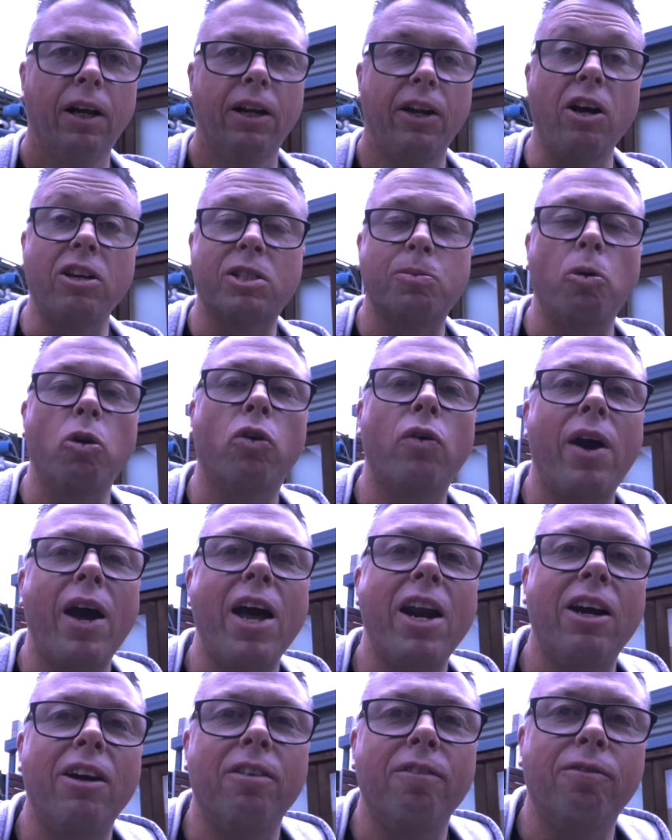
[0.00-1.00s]
No Small
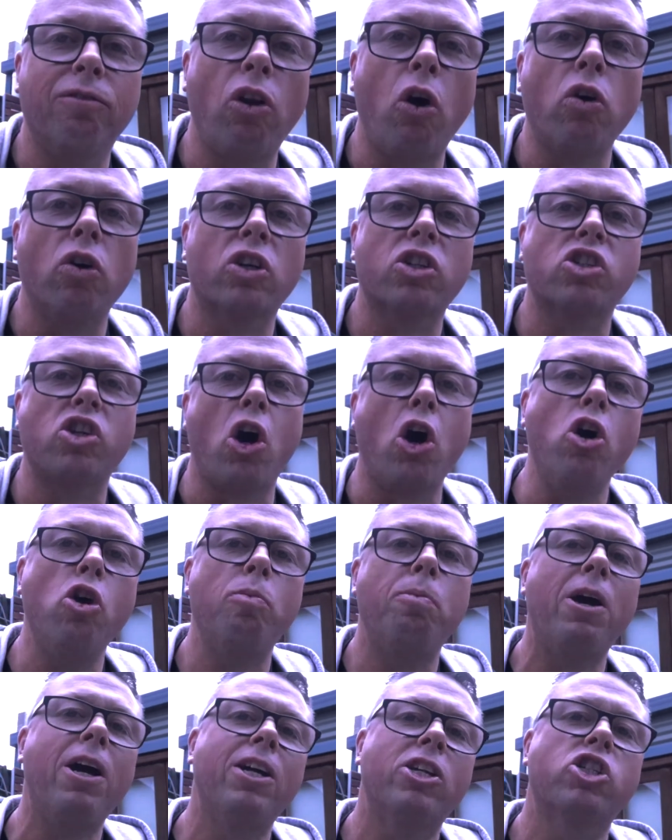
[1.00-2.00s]
Creator
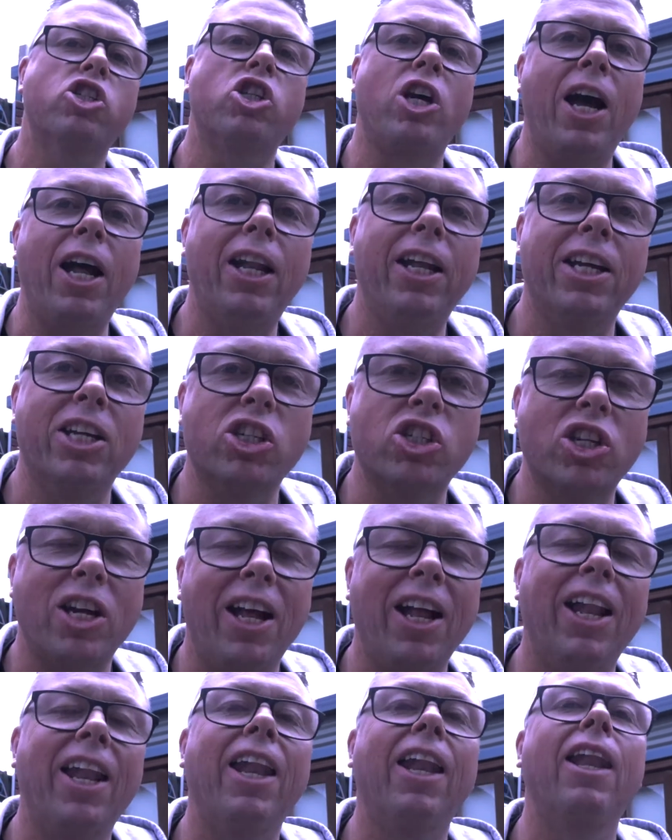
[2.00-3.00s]
Vlogtober Challenge.
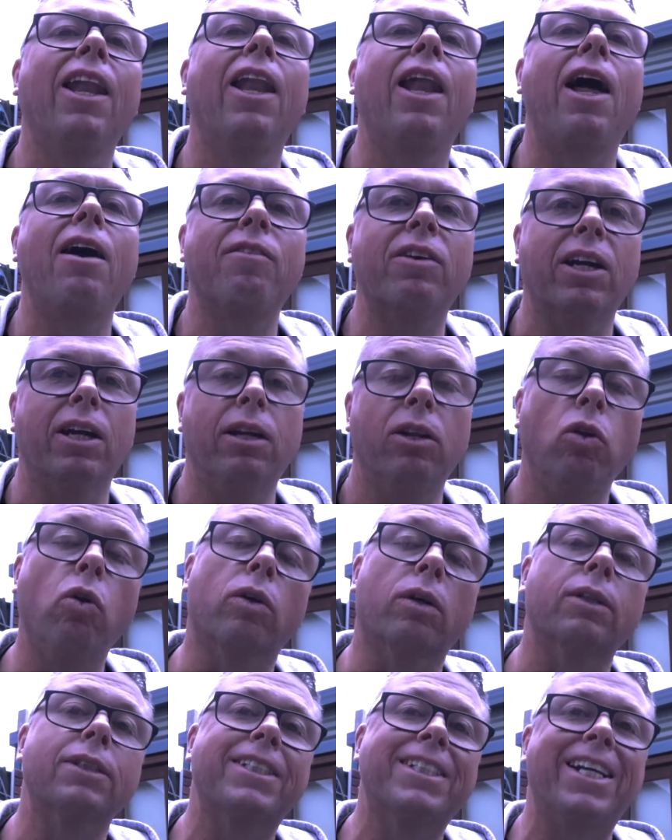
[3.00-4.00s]
Loving it.
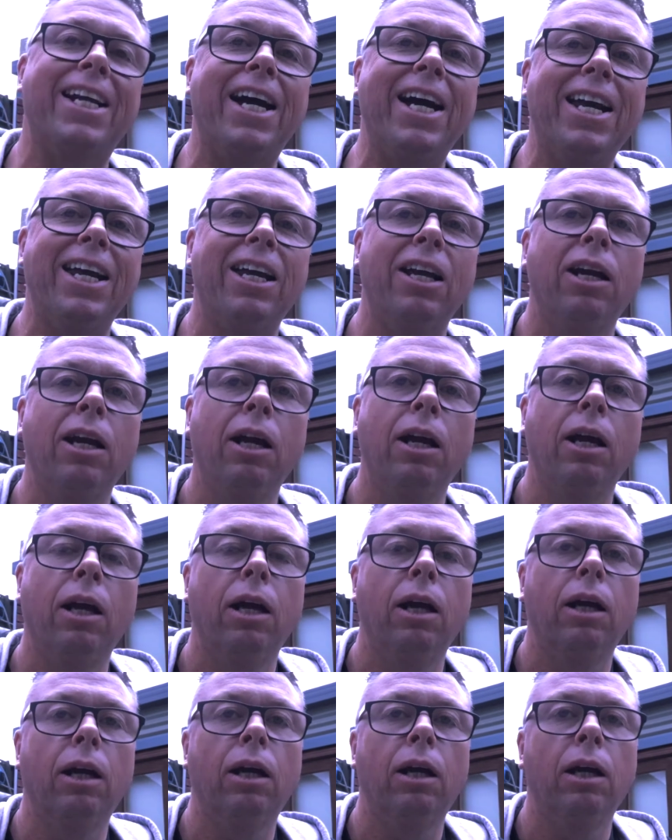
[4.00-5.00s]
Look, today,
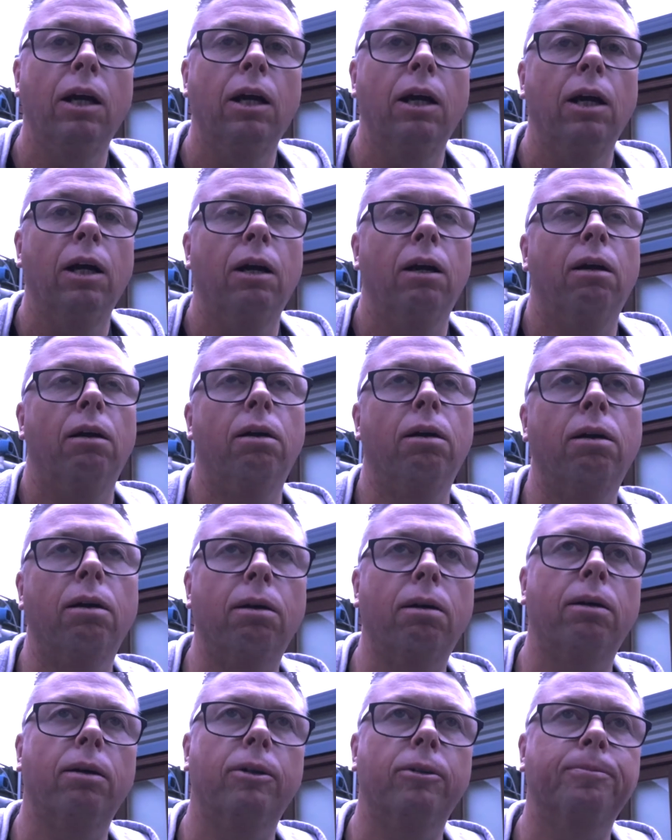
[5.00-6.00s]

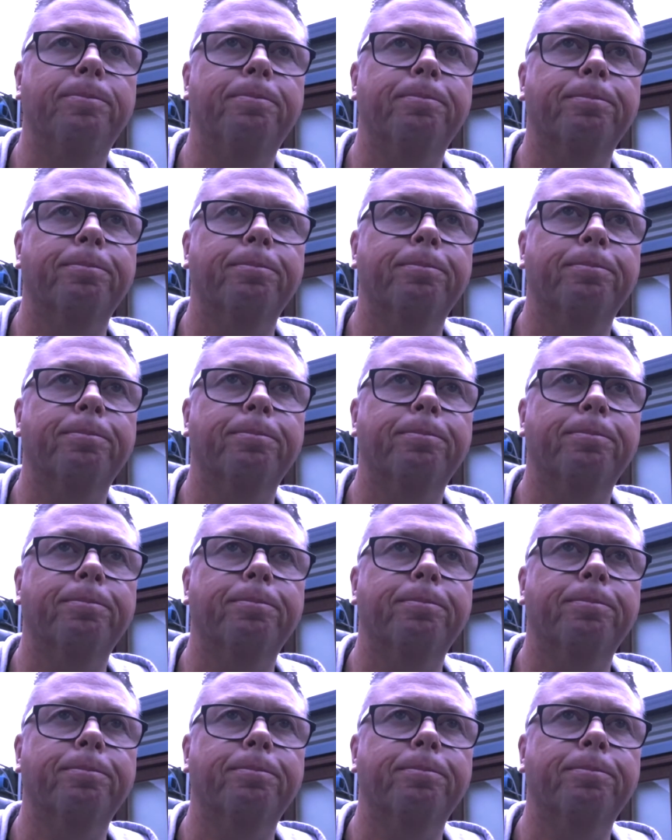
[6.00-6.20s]
I